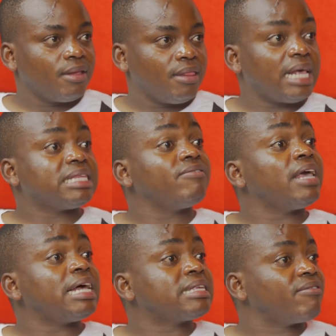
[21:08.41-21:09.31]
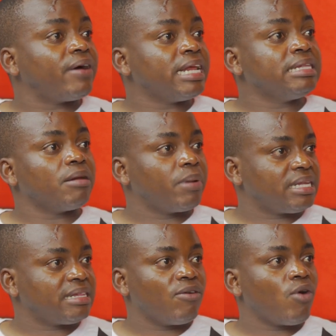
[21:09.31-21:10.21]
Their CV has referees and
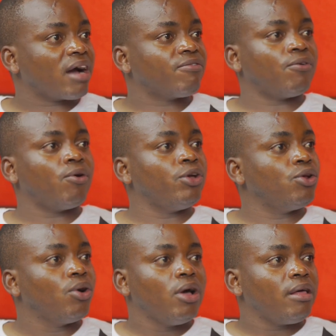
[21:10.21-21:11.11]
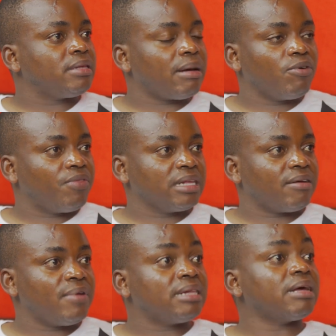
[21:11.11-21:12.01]
places they worked for. Some of the things
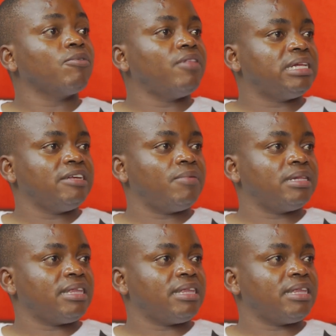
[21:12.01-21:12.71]
they've done, some of the achievements.